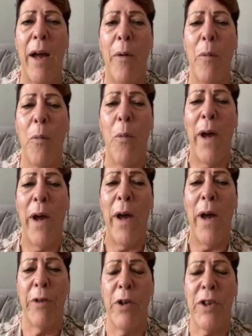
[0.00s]
when
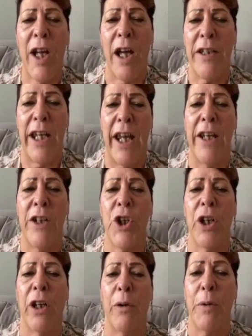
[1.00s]
I first got to
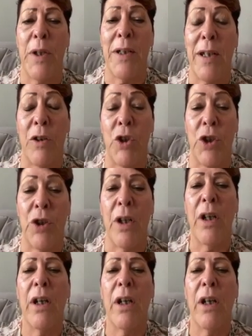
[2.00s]
Asia, it was such